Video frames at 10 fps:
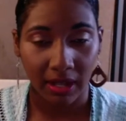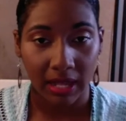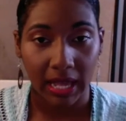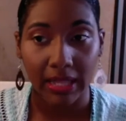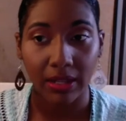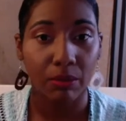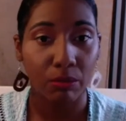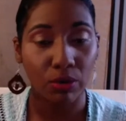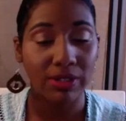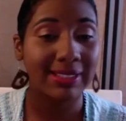And there are
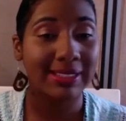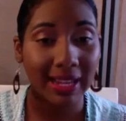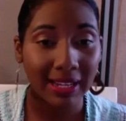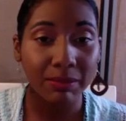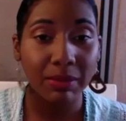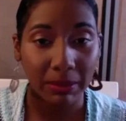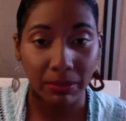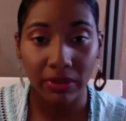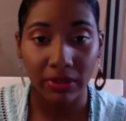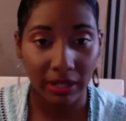more sane people
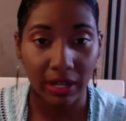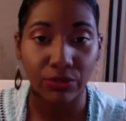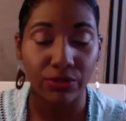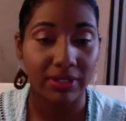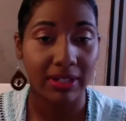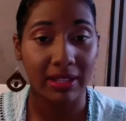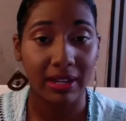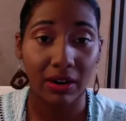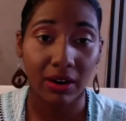in the country than there are